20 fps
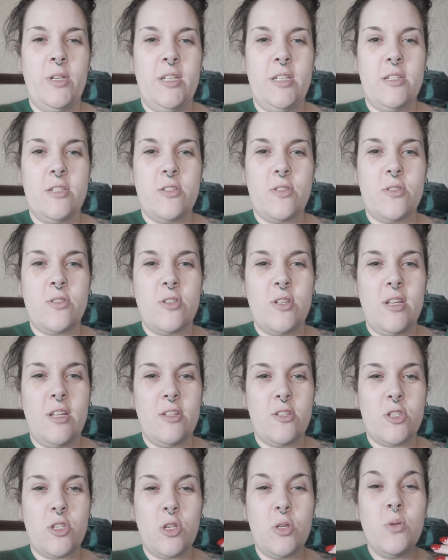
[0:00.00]
and
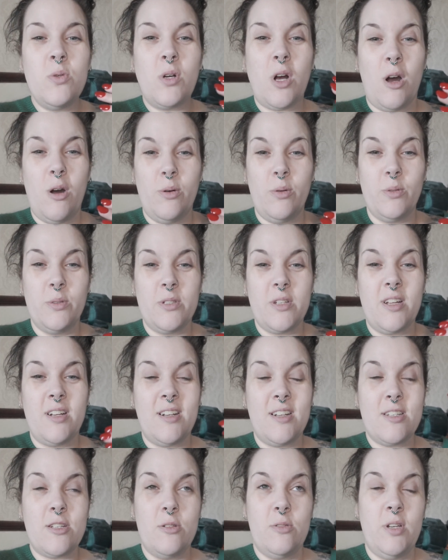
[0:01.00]
it's too cold, and
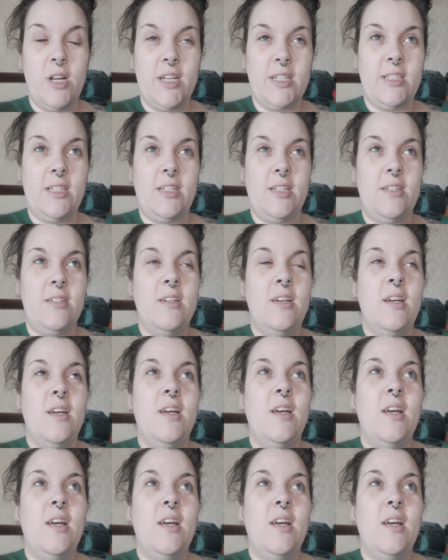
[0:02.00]
I don't like it.